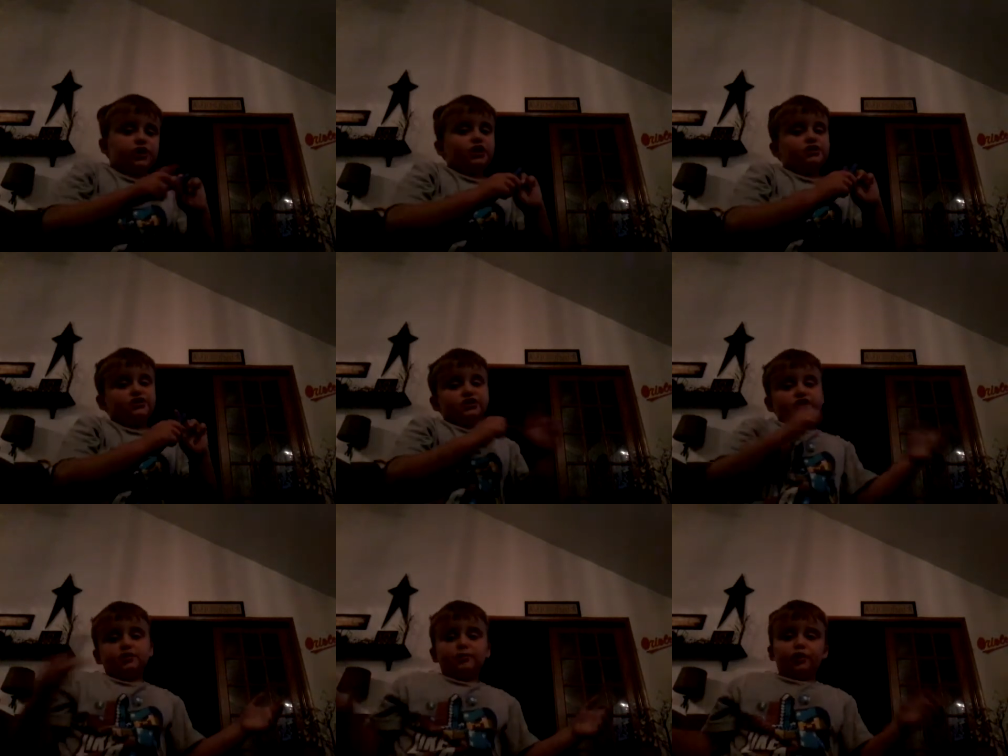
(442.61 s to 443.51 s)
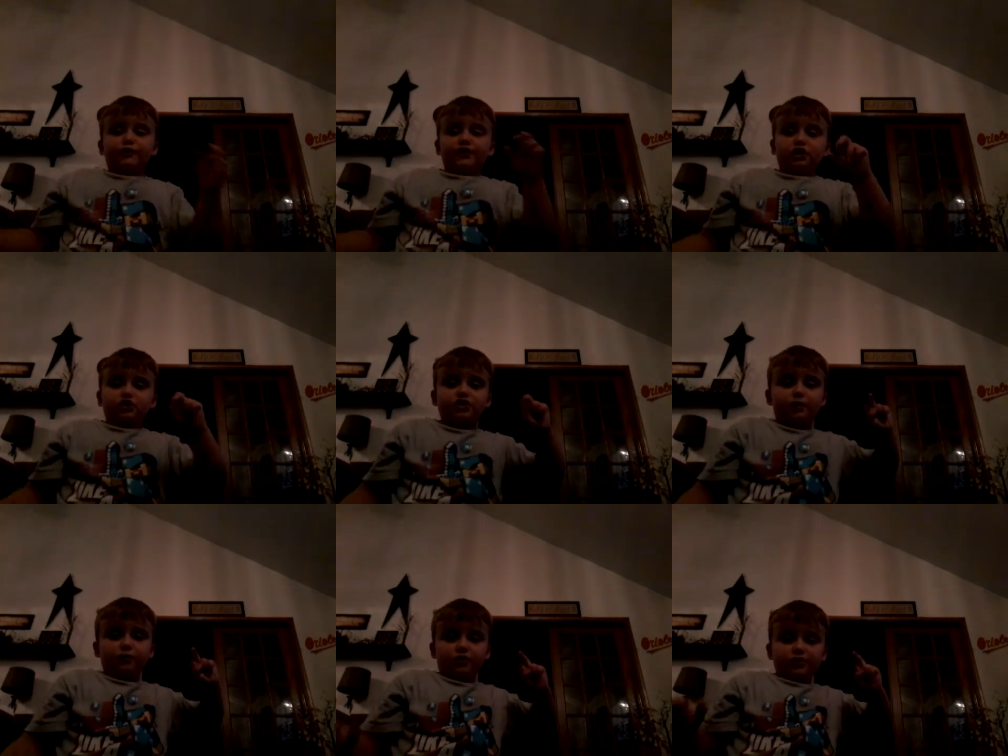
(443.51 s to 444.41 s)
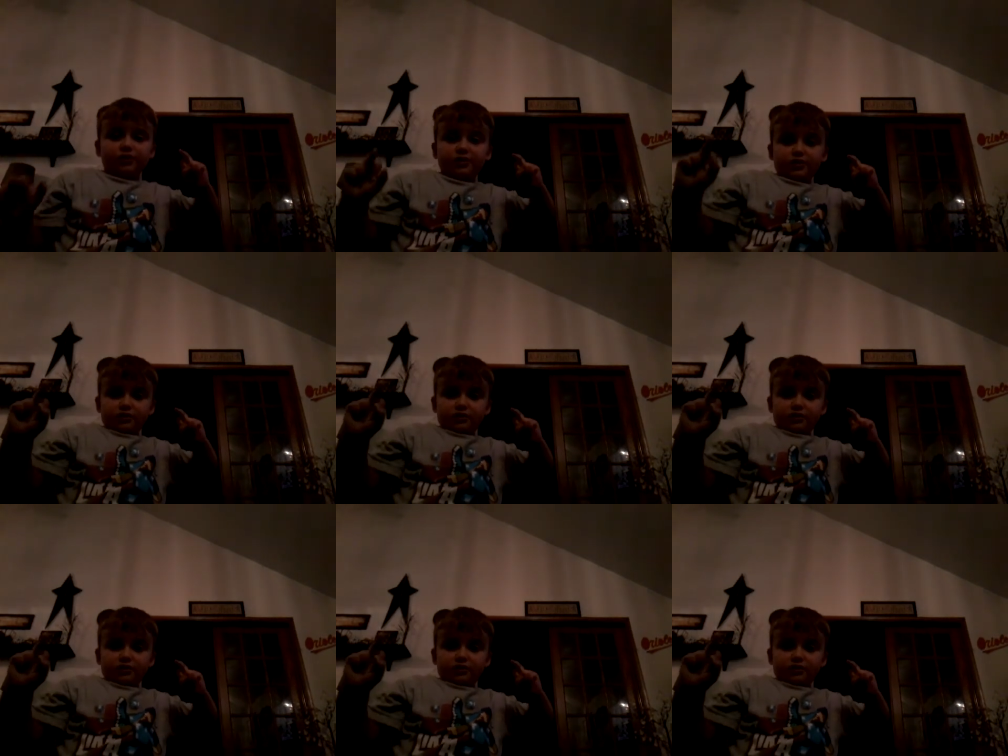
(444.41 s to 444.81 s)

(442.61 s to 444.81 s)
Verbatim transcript: guys? The middle finger's not working.